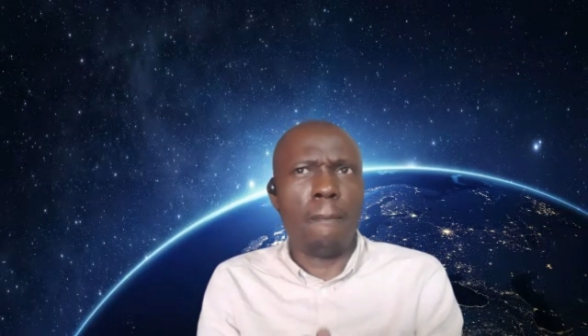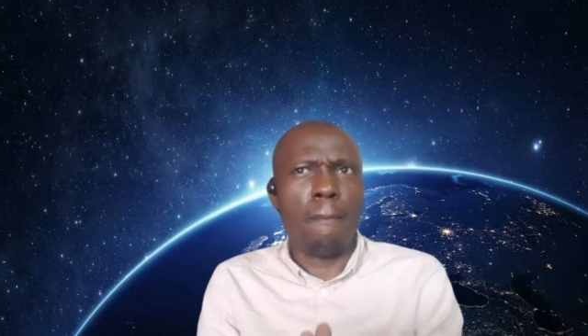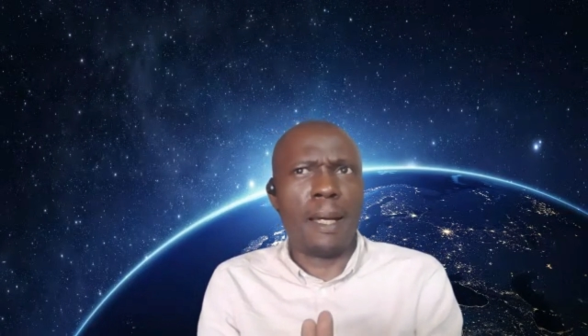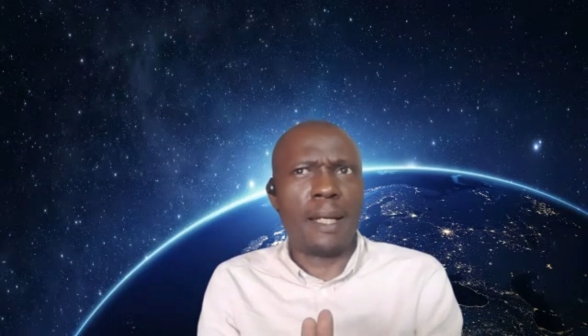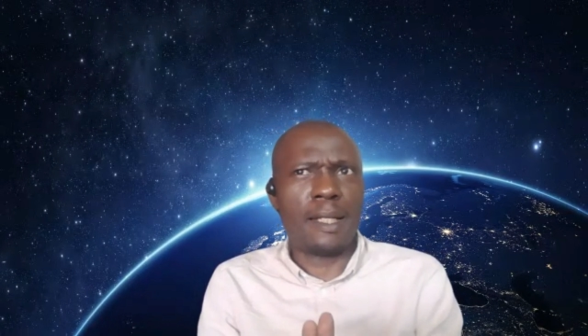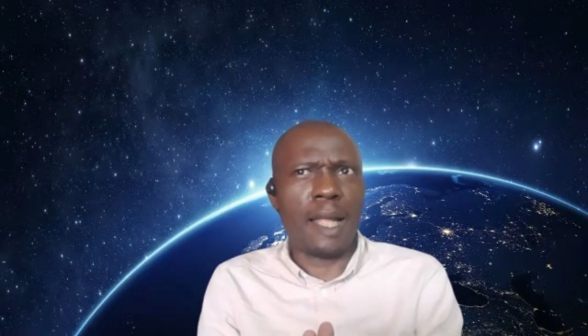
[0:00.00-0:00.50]

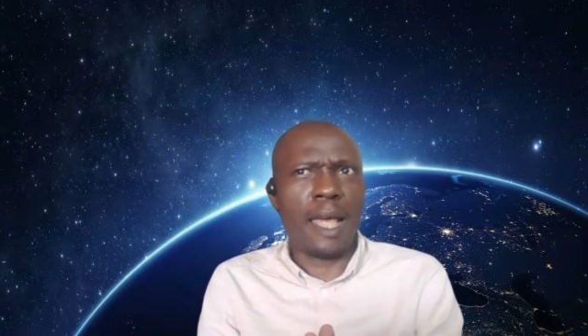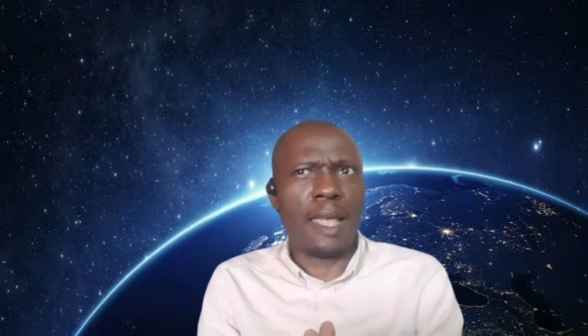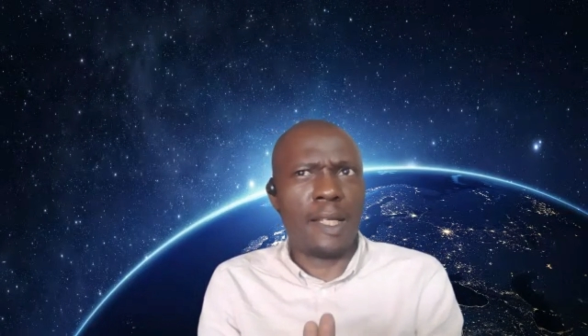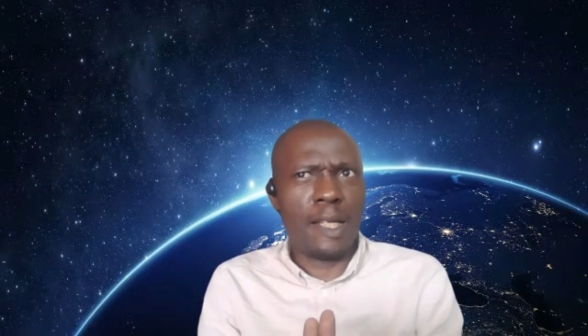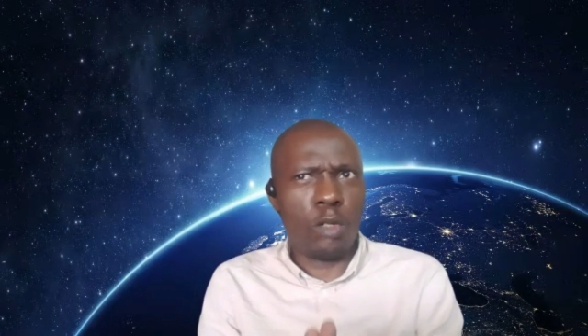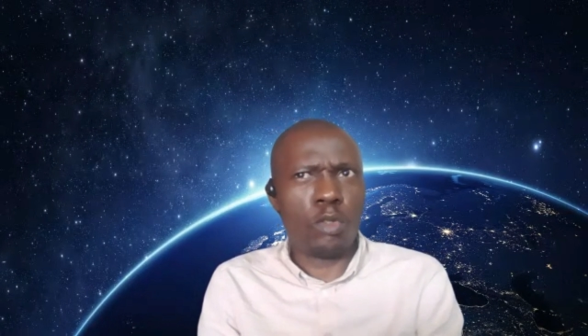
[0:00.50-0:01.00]
but
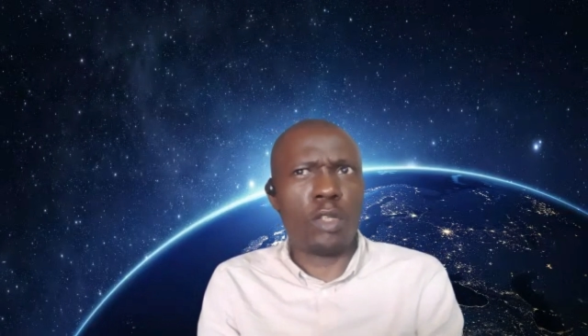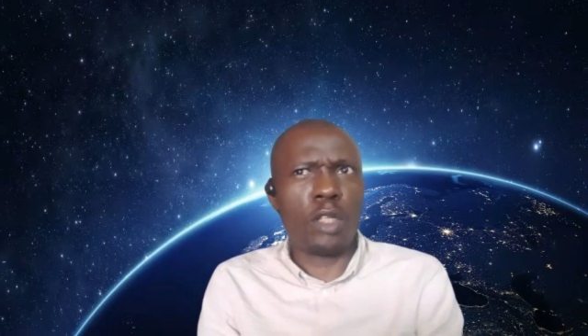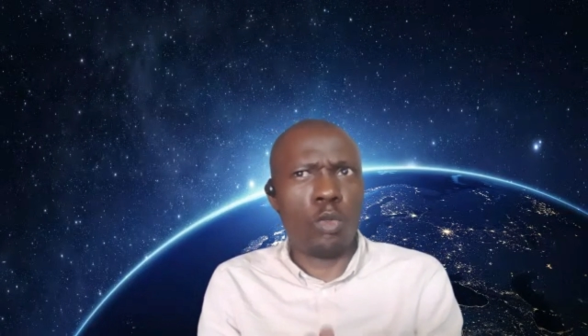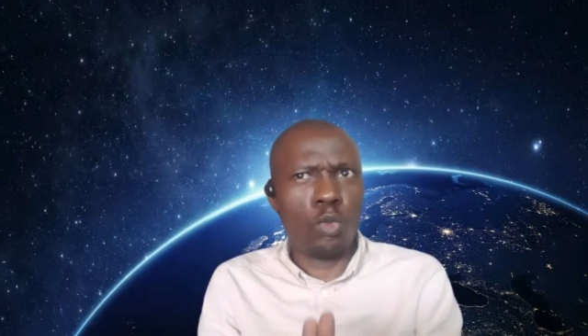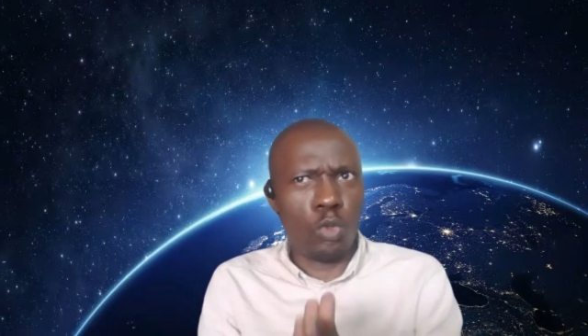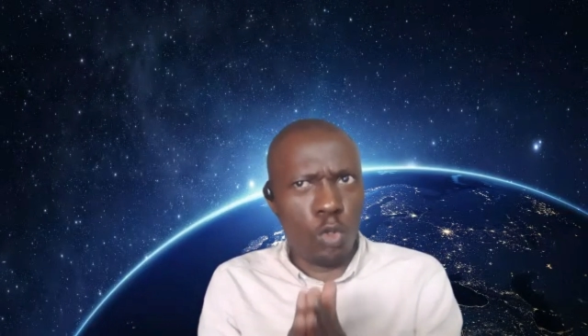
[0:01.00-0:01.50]
I doubt
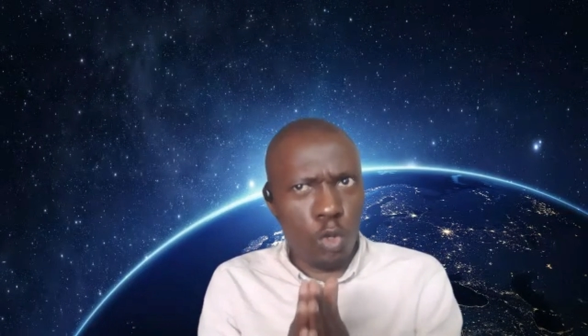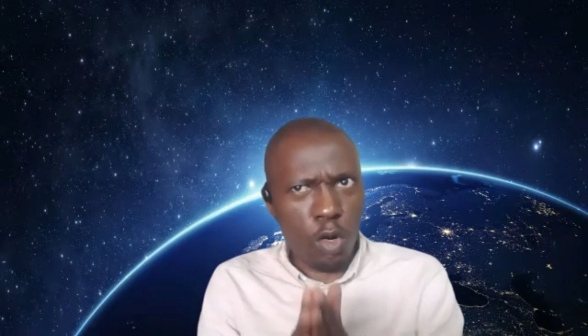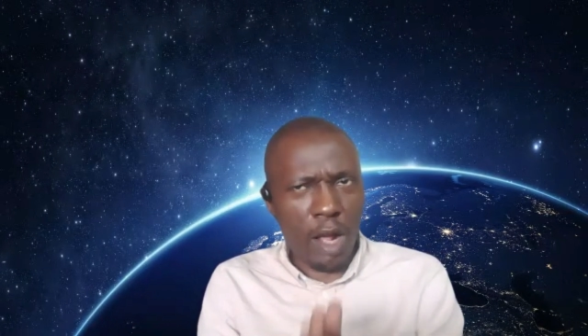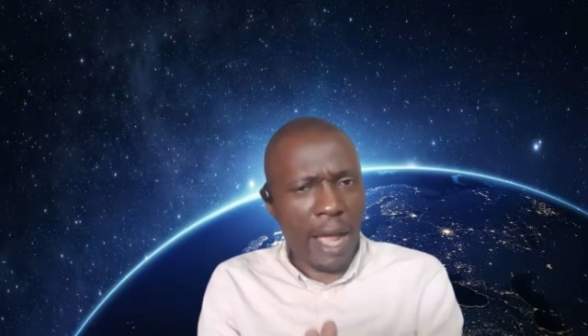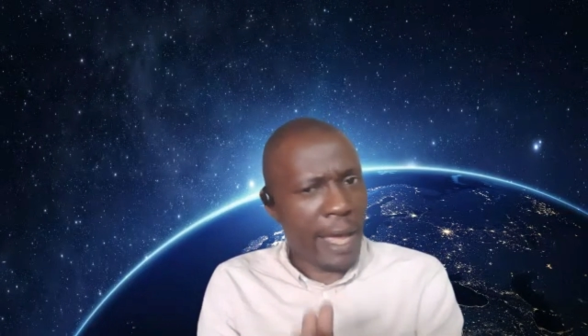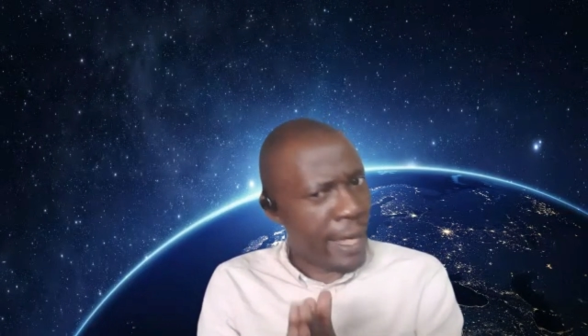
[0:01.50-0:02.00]
they will
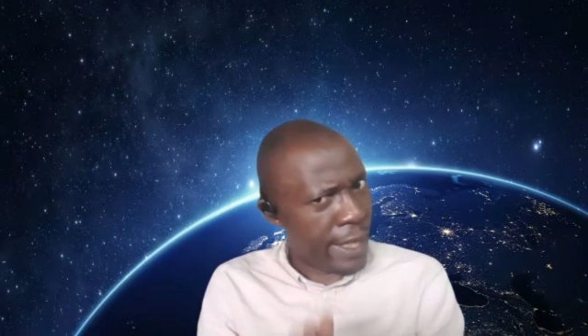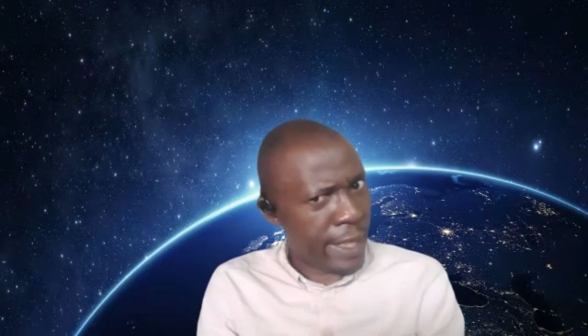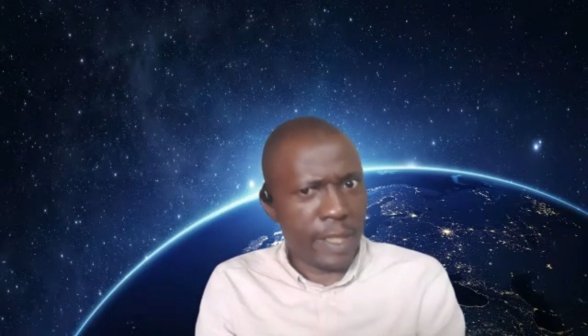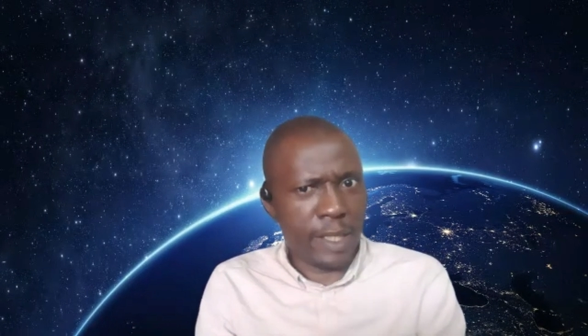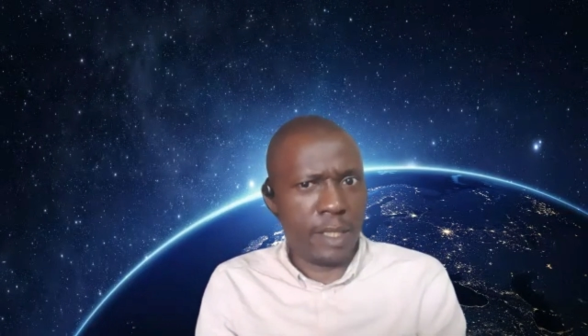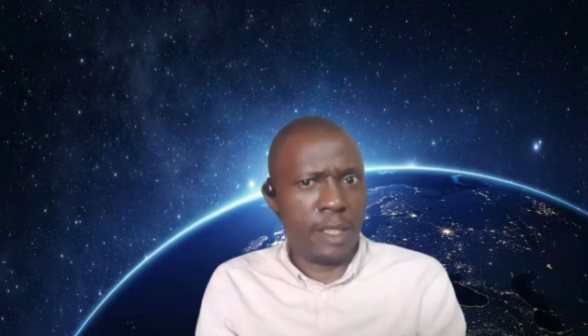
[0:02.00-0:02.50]
go
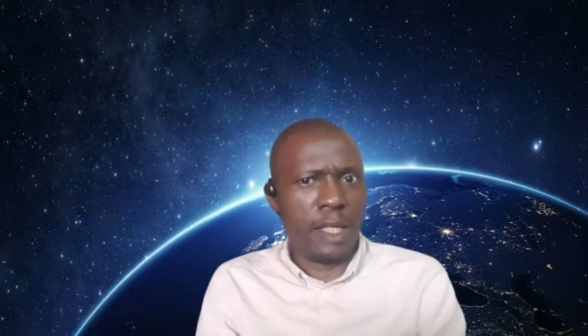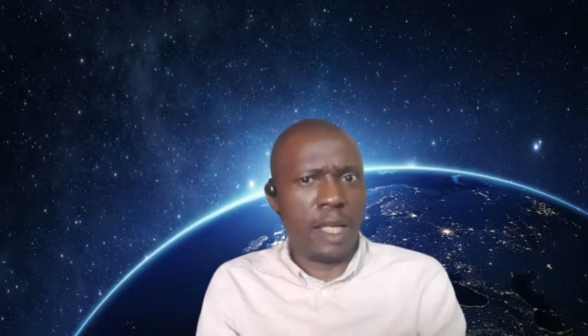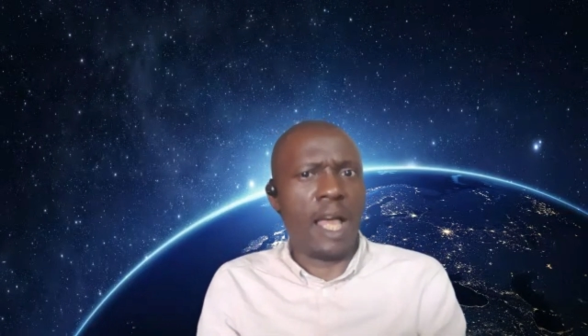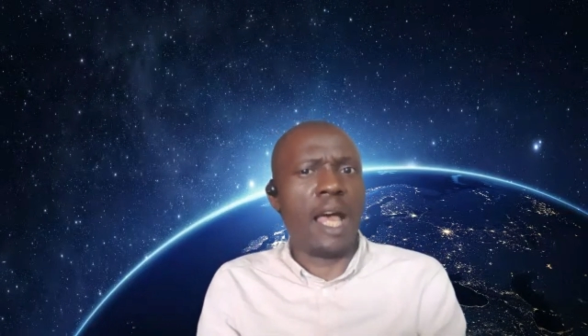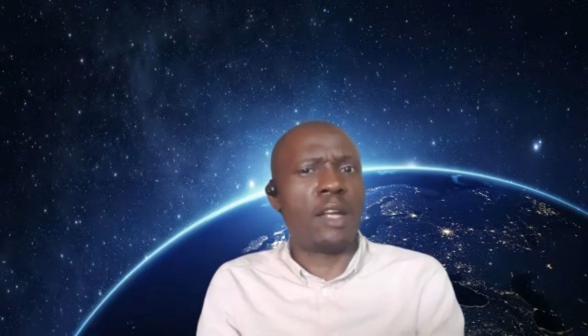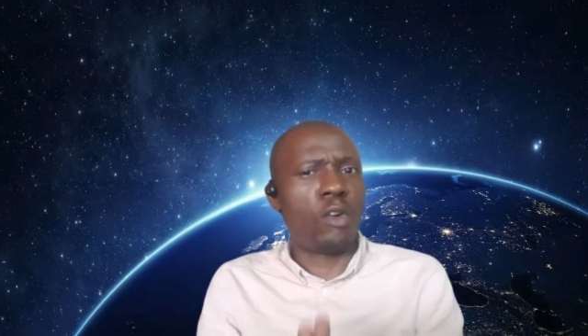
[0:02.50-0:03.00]
ahead
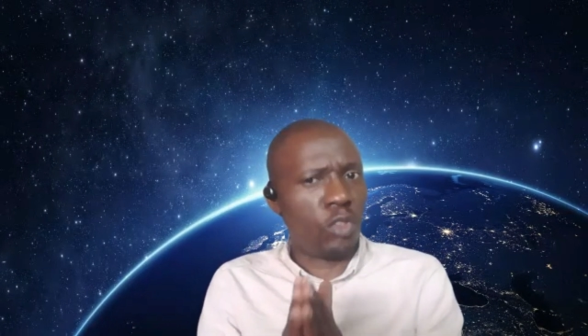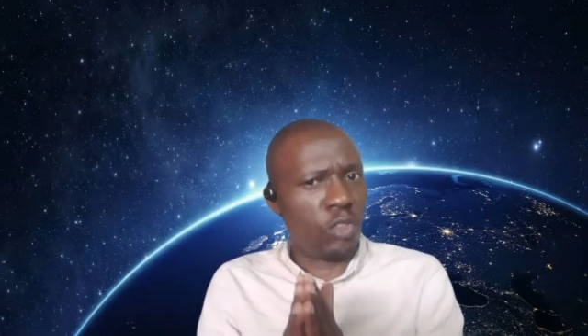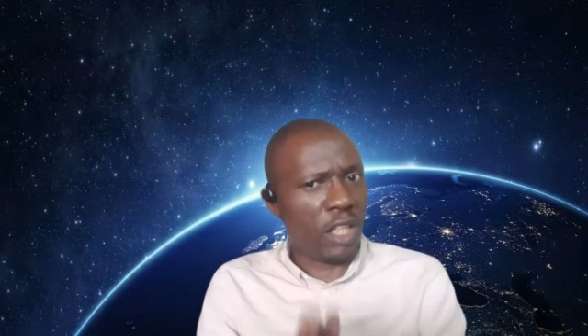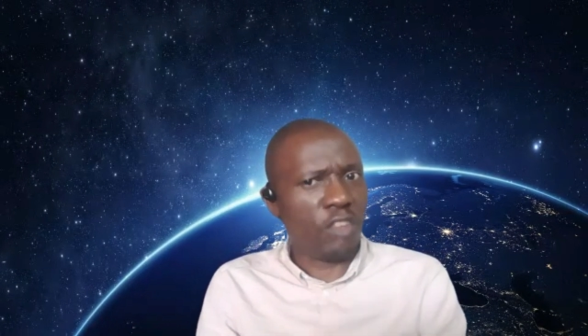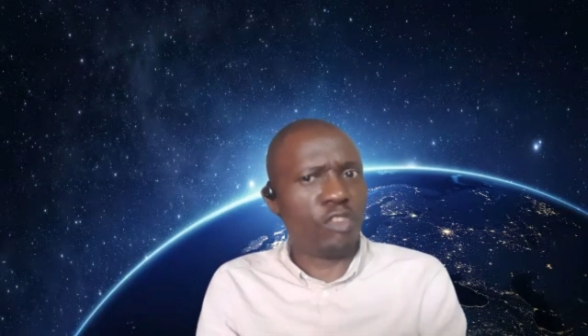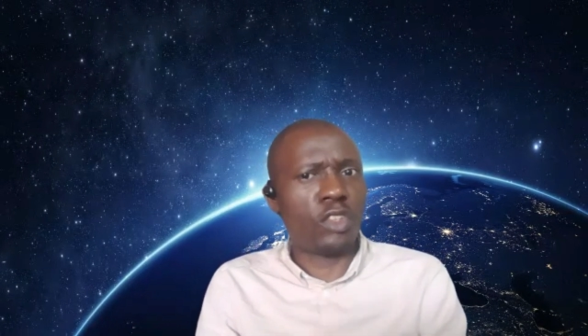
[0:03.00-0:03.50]
and
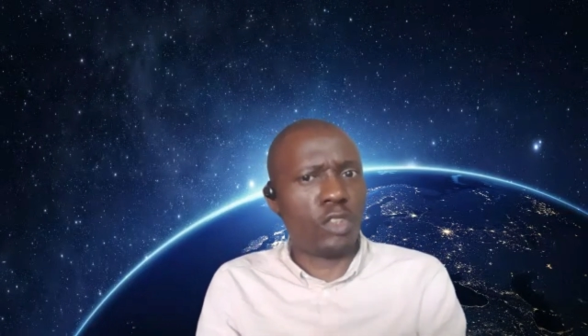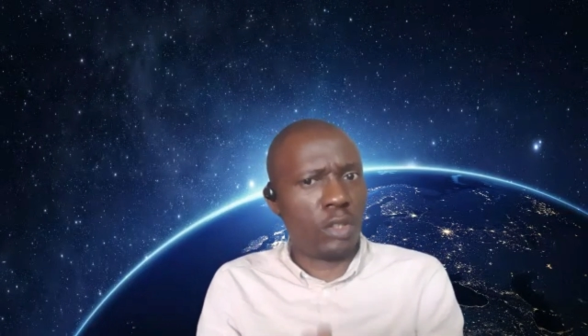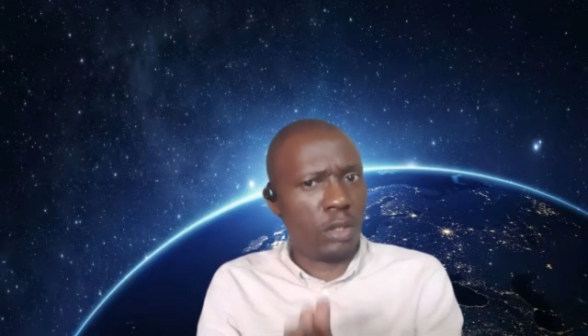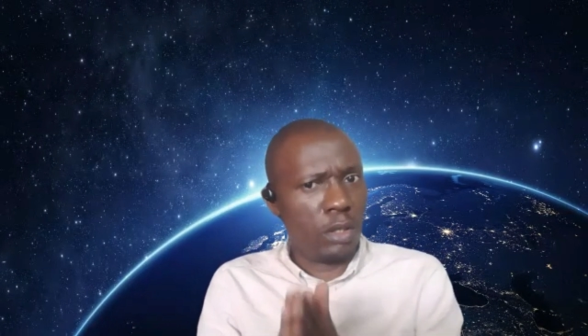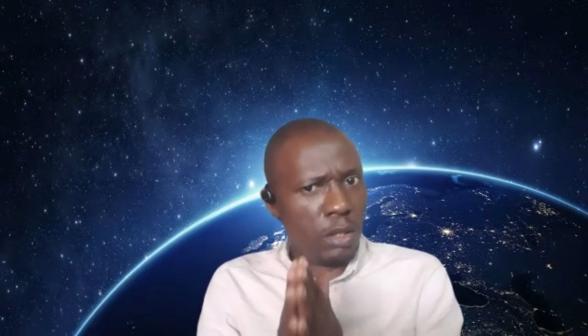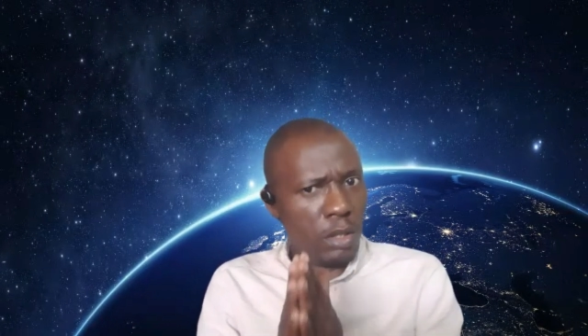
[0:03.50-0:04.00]
resurface